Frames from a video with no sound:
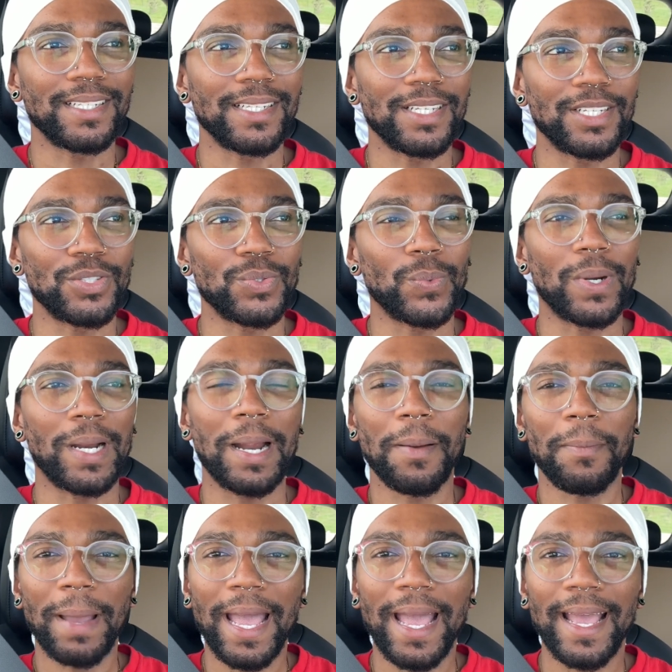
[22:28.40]
is where
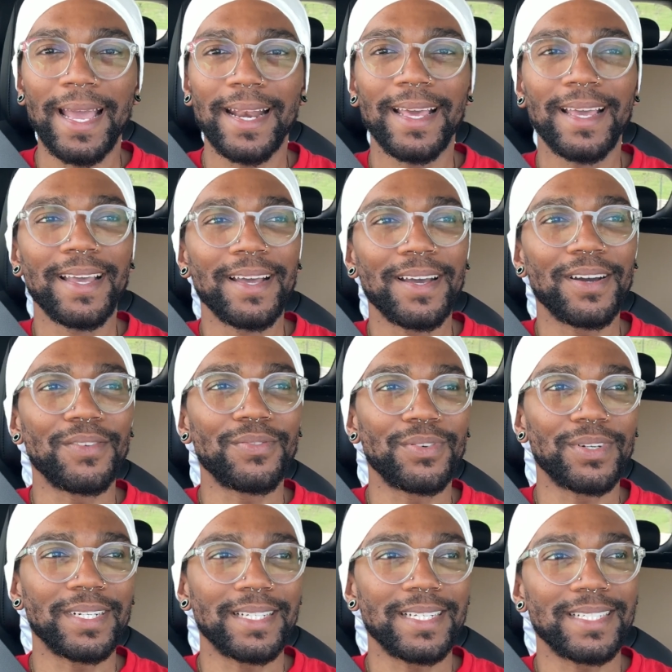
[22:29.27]
I'm at,
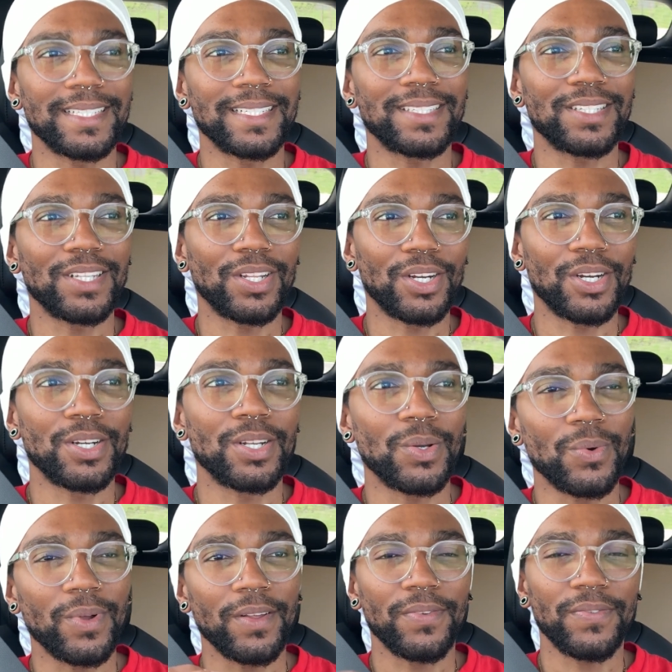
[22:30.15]
of really just
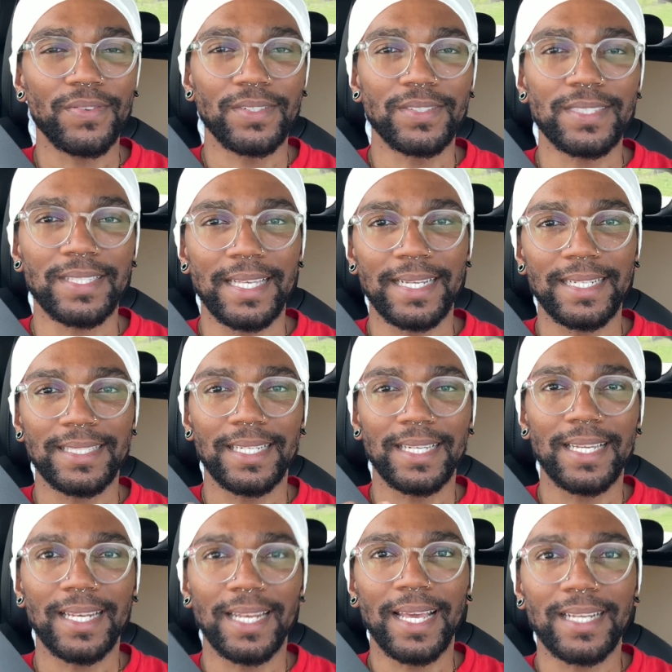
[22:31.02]
learning what it feels like
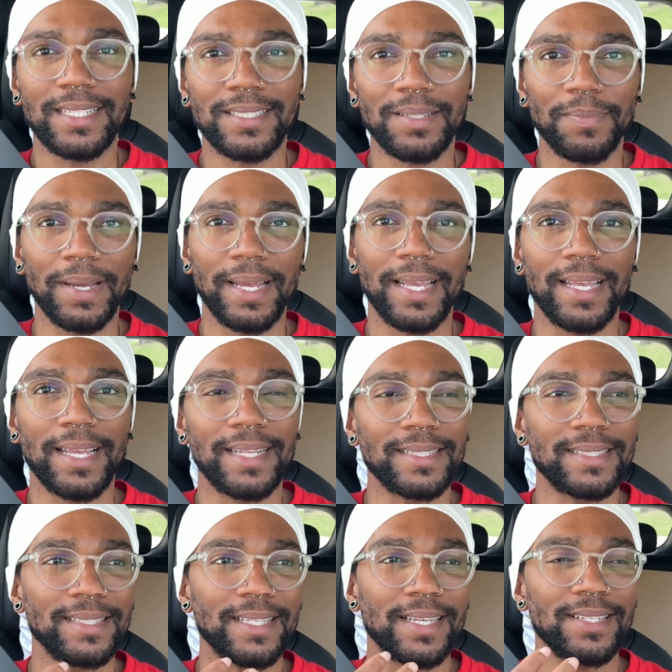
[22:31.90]
to connect to my
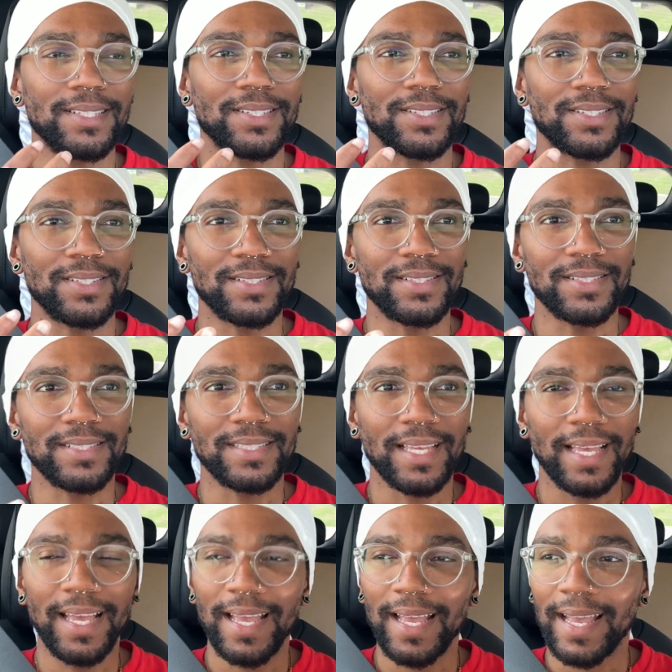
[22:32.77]

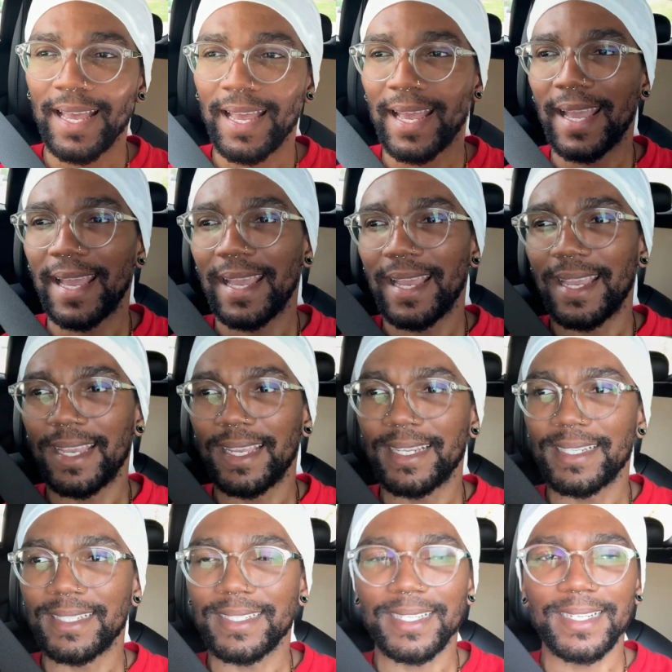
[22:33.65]
ancestors
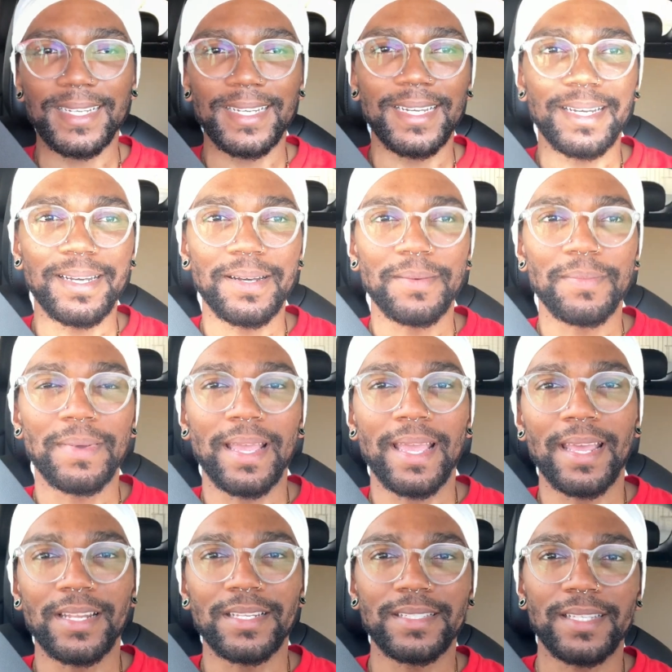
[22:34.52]
and
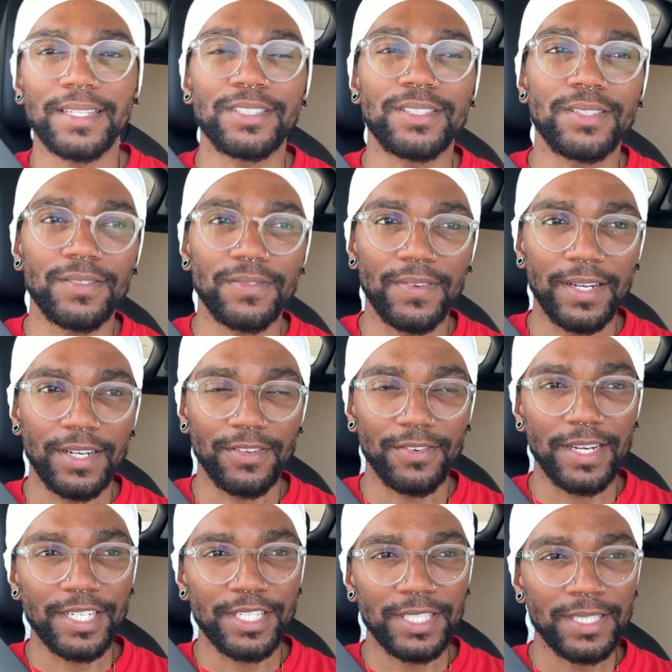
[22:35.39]
ancestor
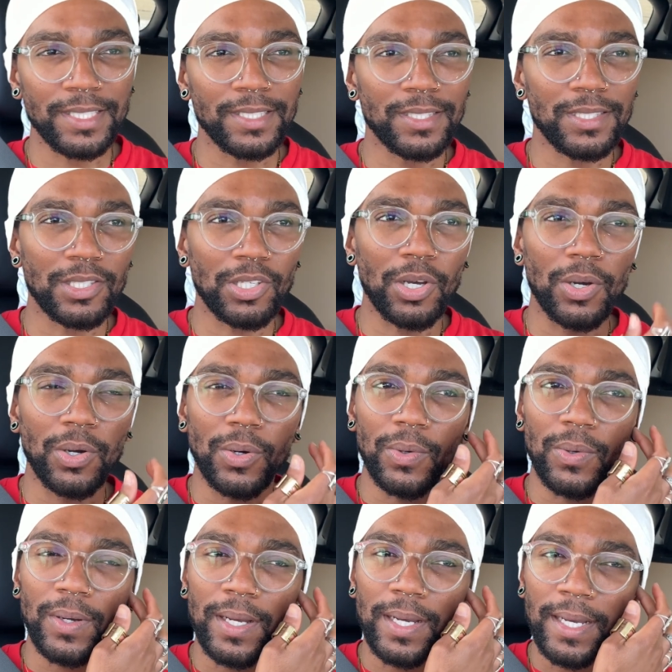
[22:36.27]
veneration.
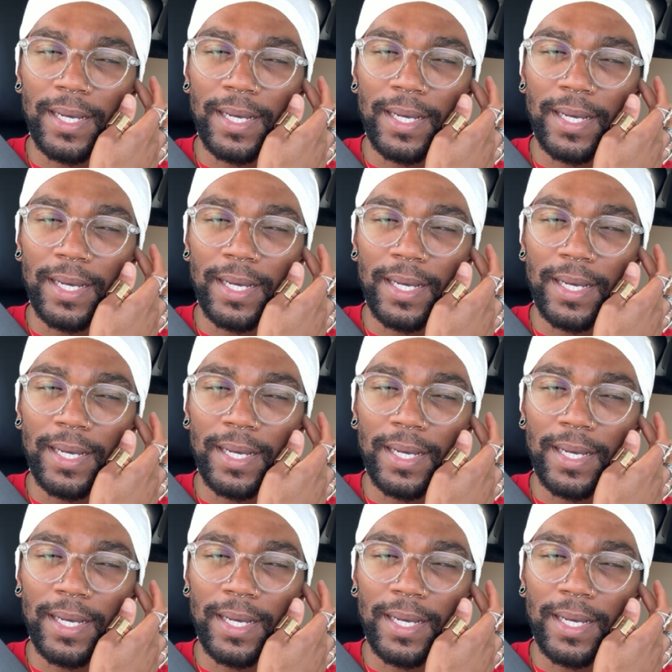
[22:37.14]
So,